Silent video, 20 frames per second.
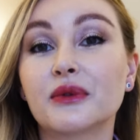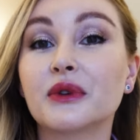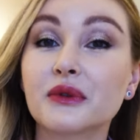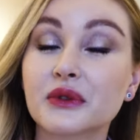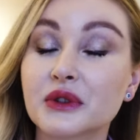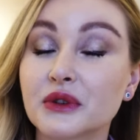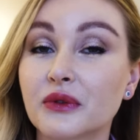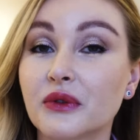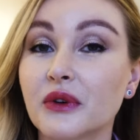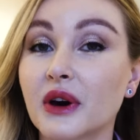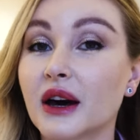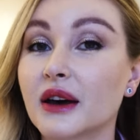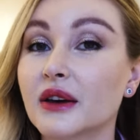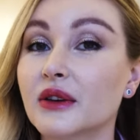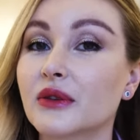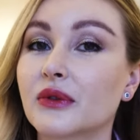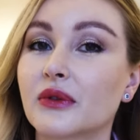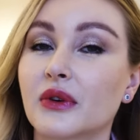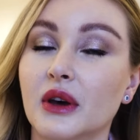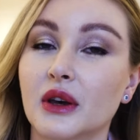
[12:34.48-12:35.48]

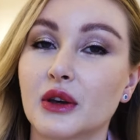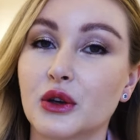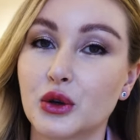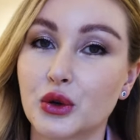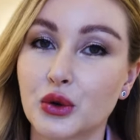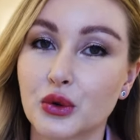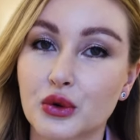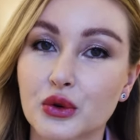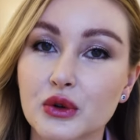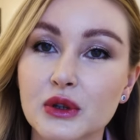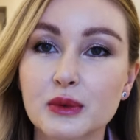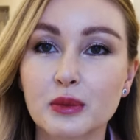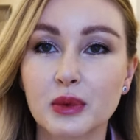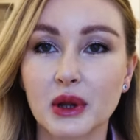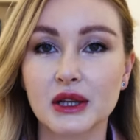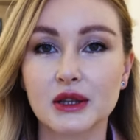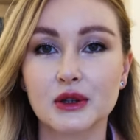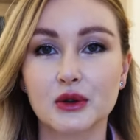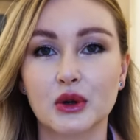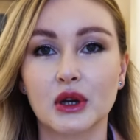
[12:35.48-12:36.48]
55 euros
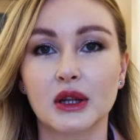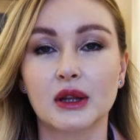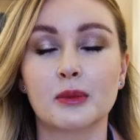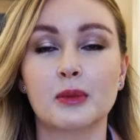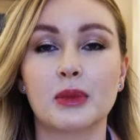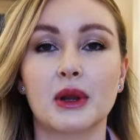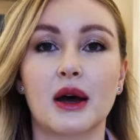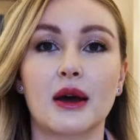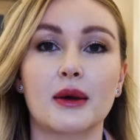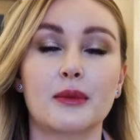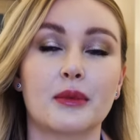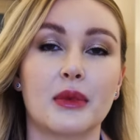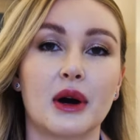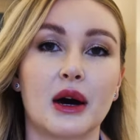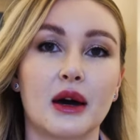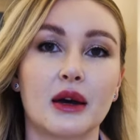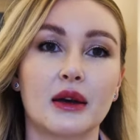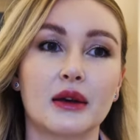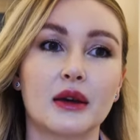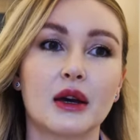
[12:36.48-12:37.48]
plus you can apply
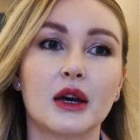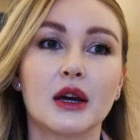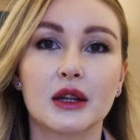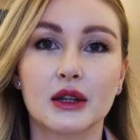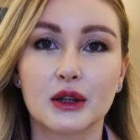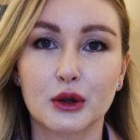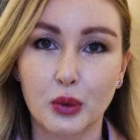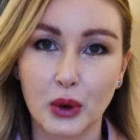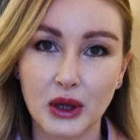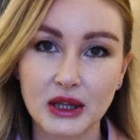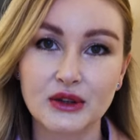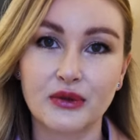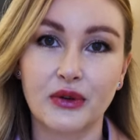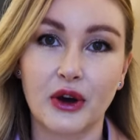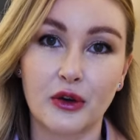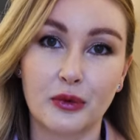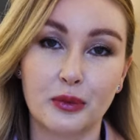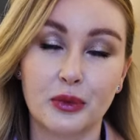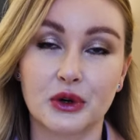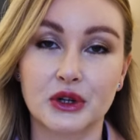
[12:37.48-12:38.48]
my
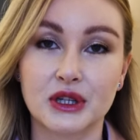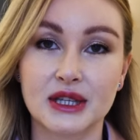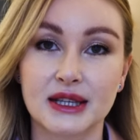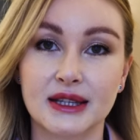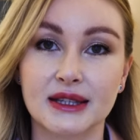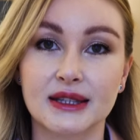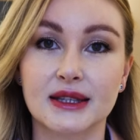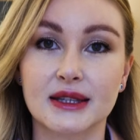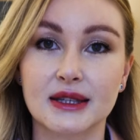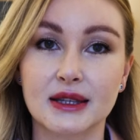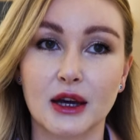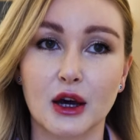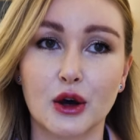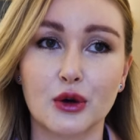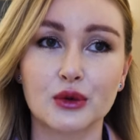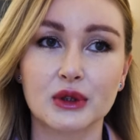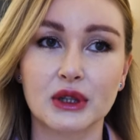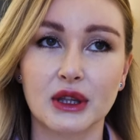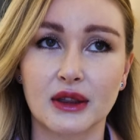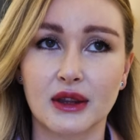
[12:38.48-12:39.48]
25%
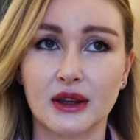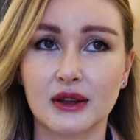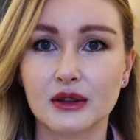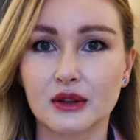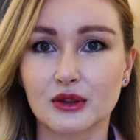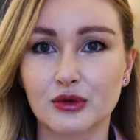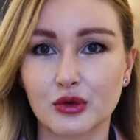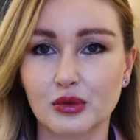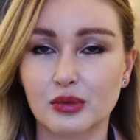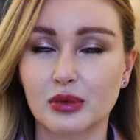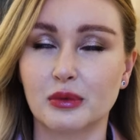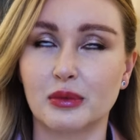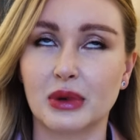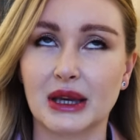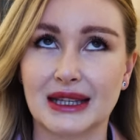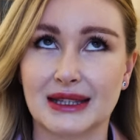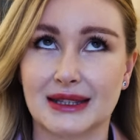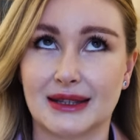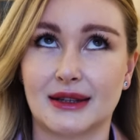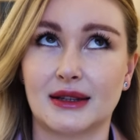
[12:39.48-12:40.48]
discount and then it will be
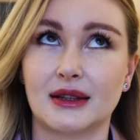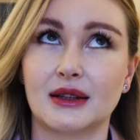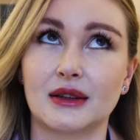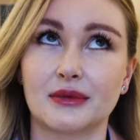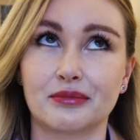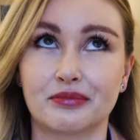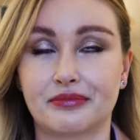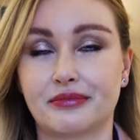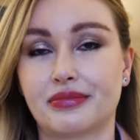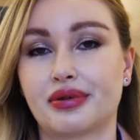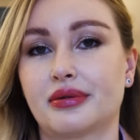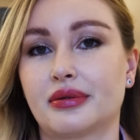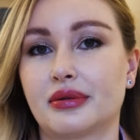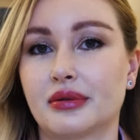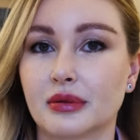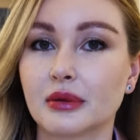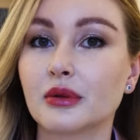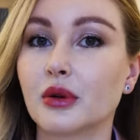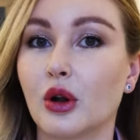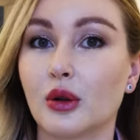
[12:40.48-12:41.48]
basically
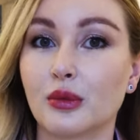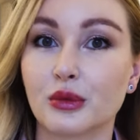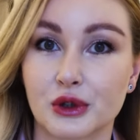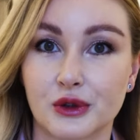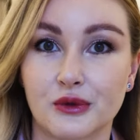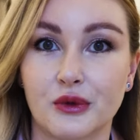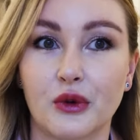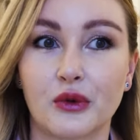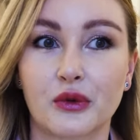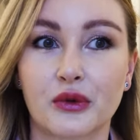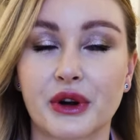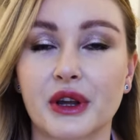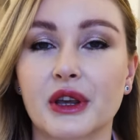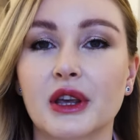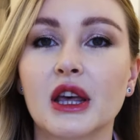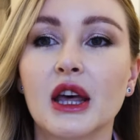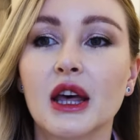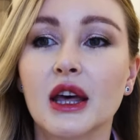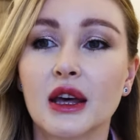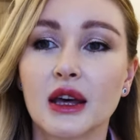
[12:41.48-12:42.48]
almost for
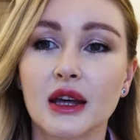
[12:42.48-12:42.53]
free.